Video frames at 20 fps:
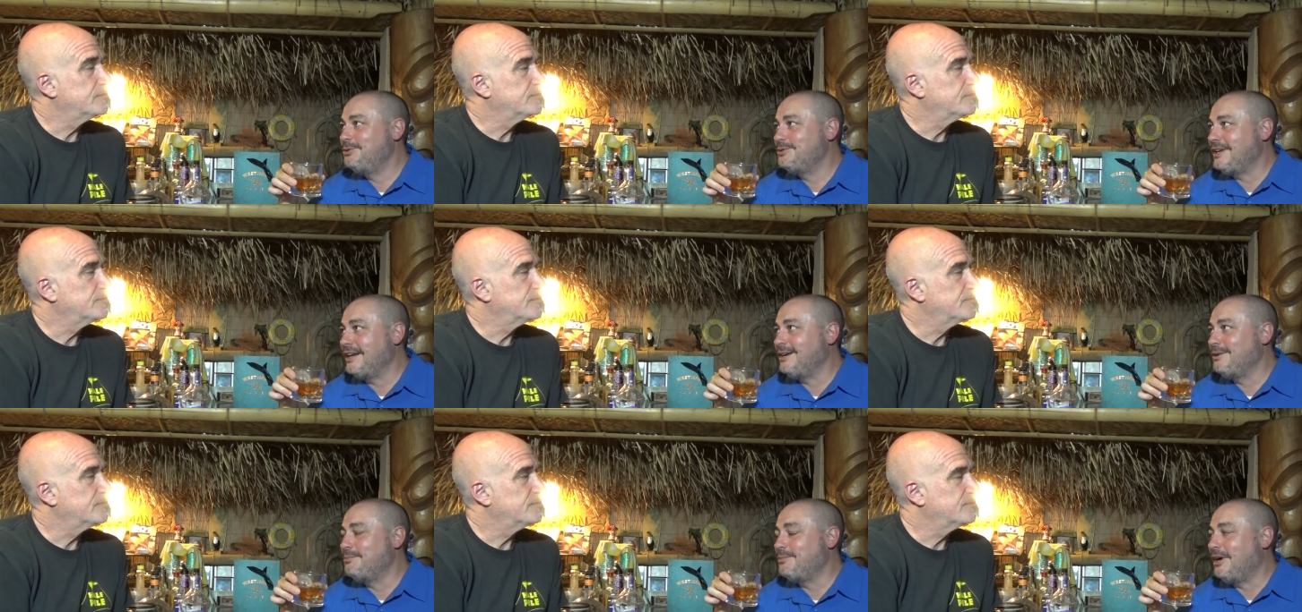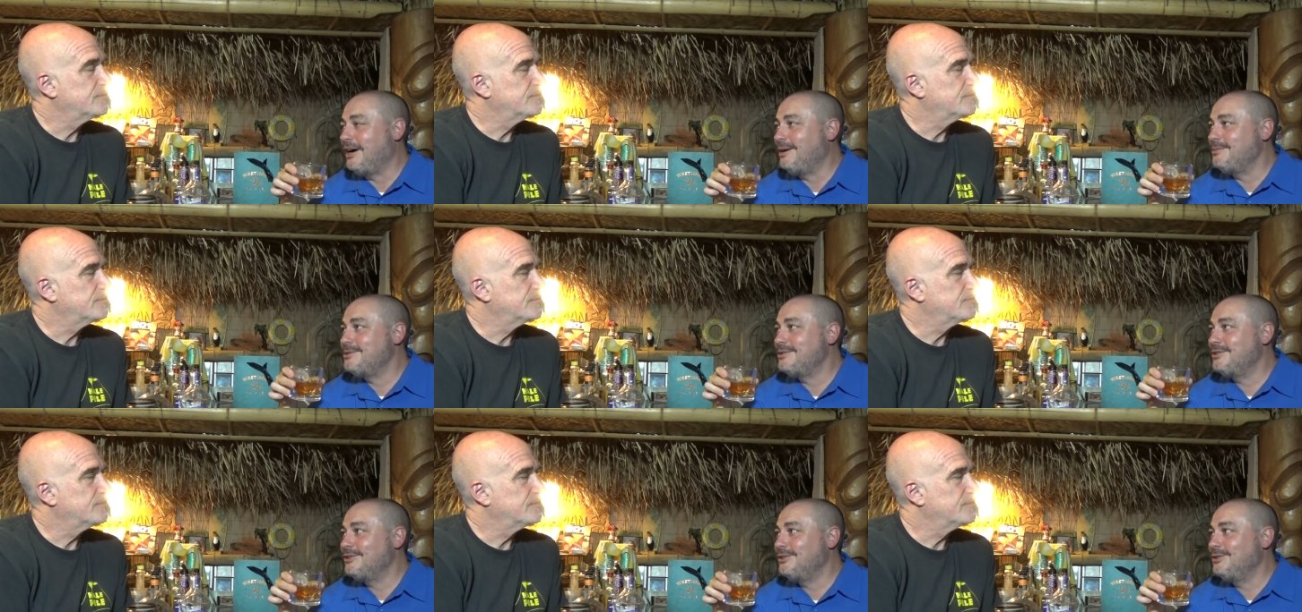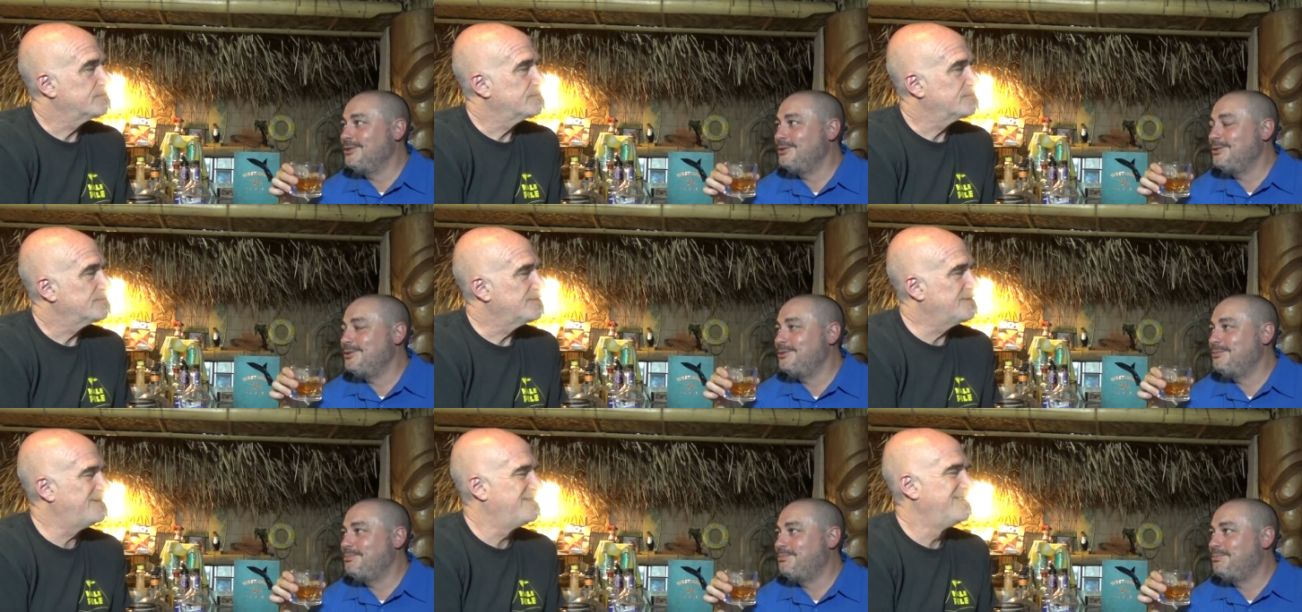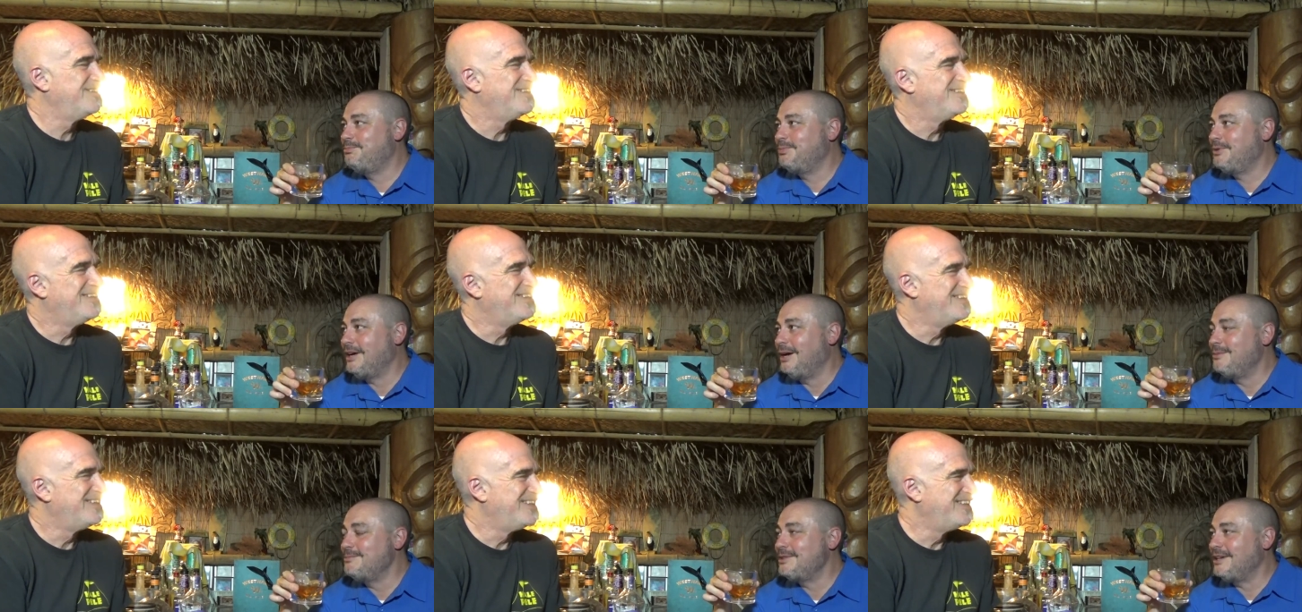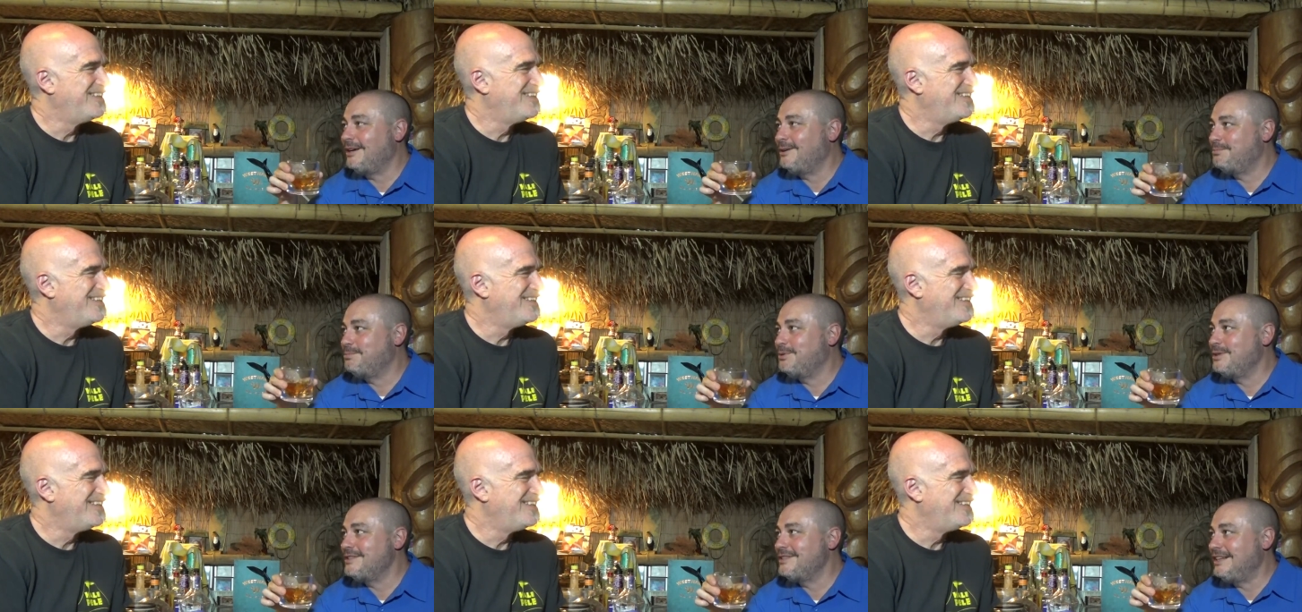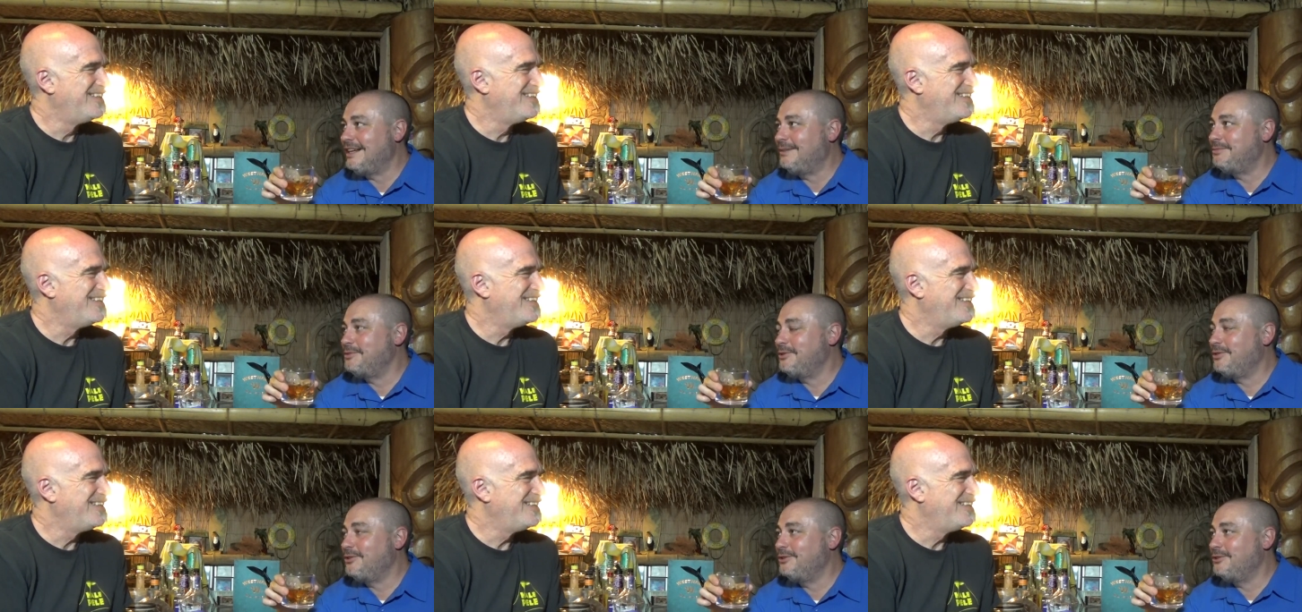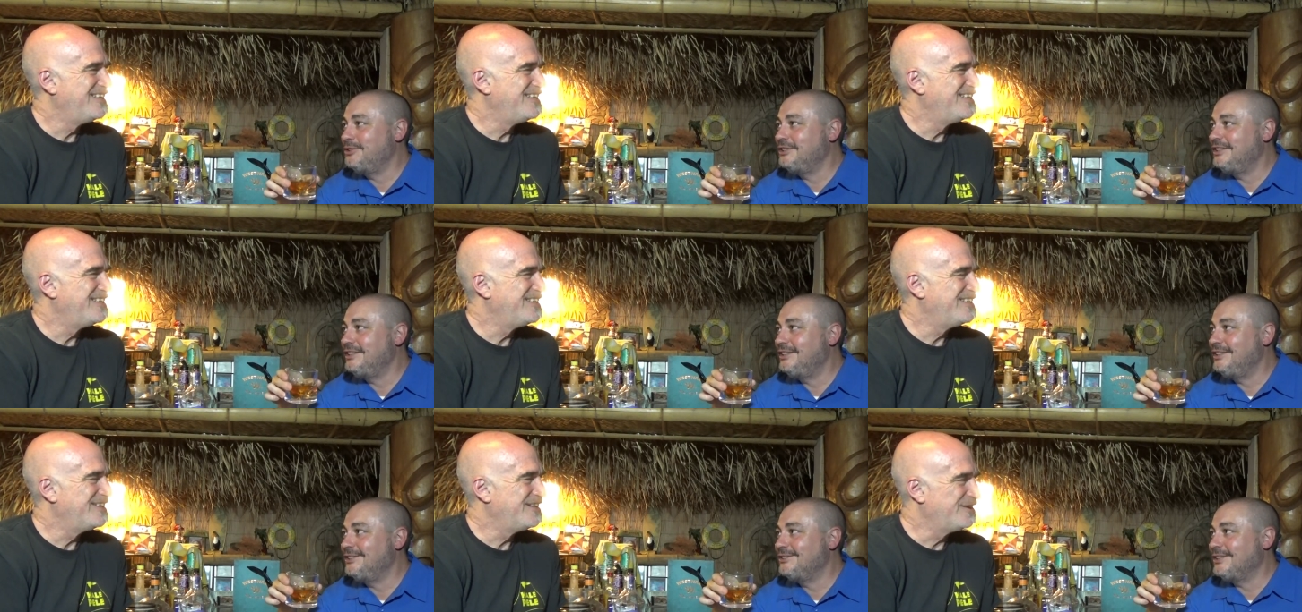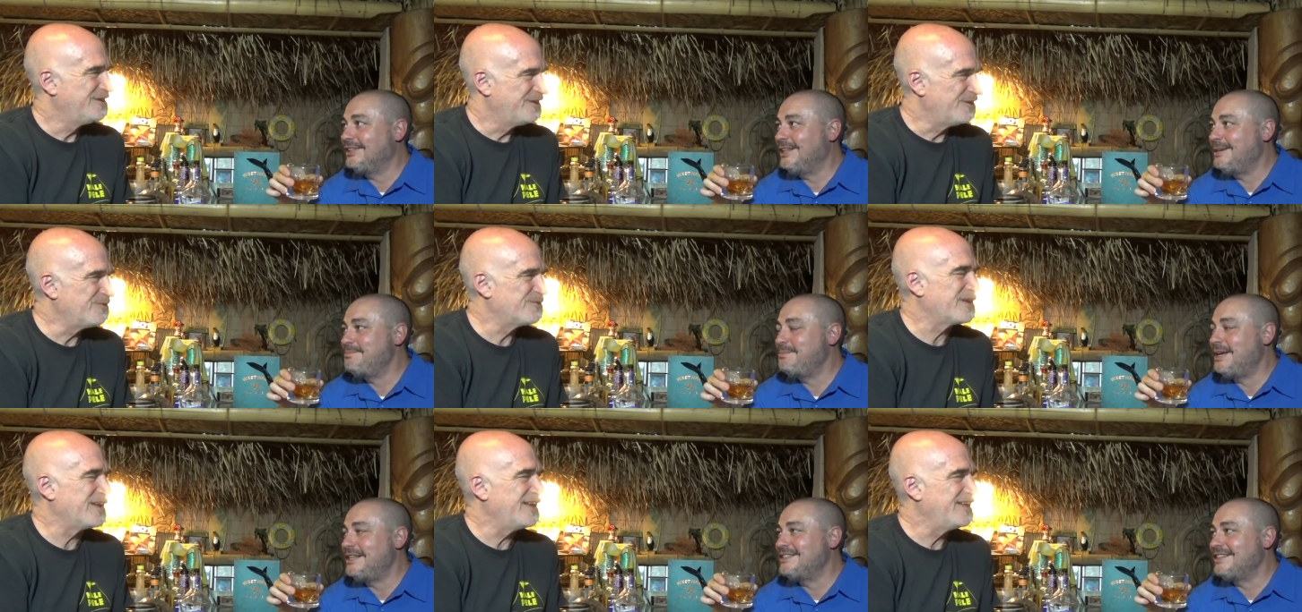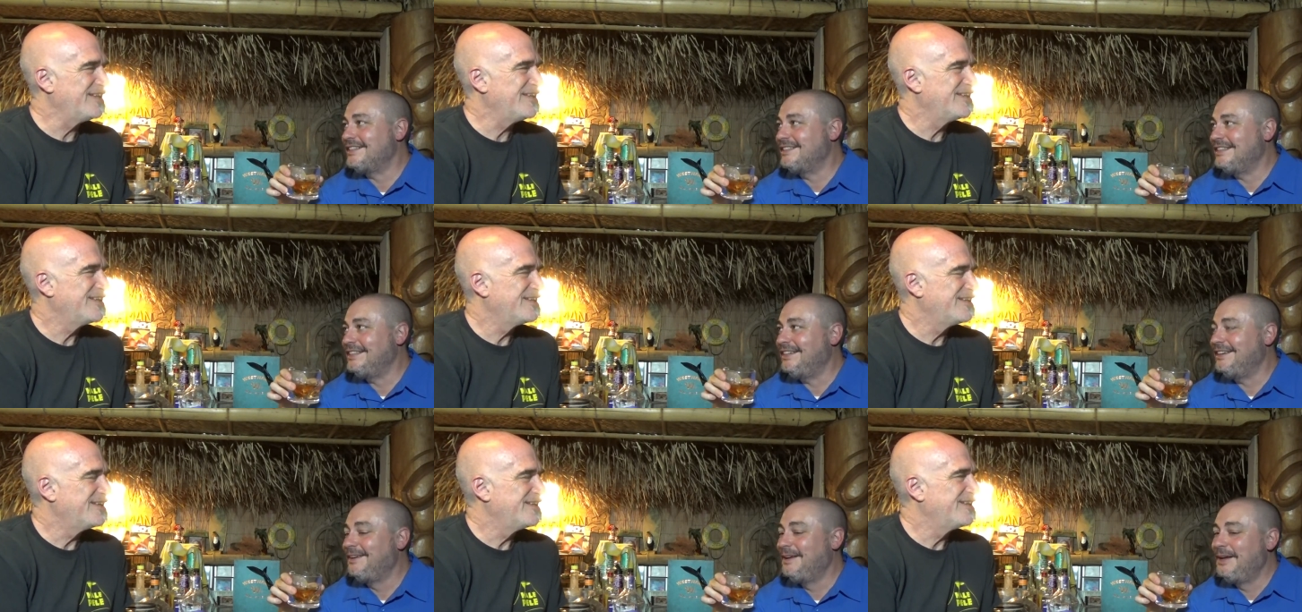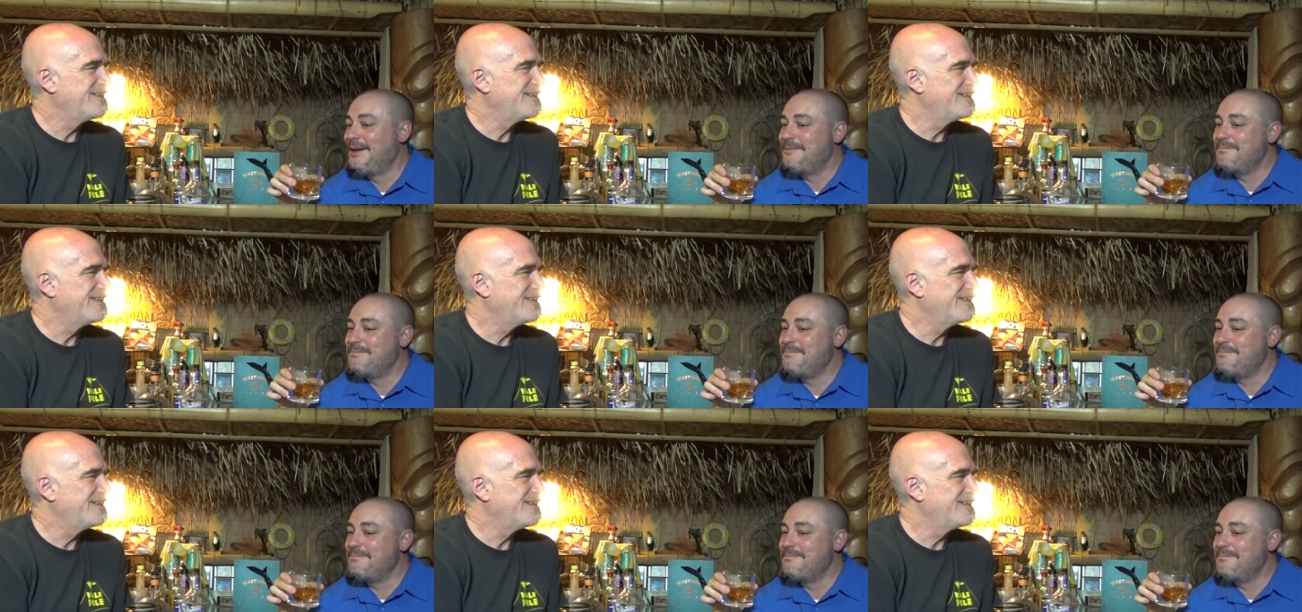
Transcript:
Speaker 1: who's like a mobster who comes out of prison after 30 years, and they okay. basically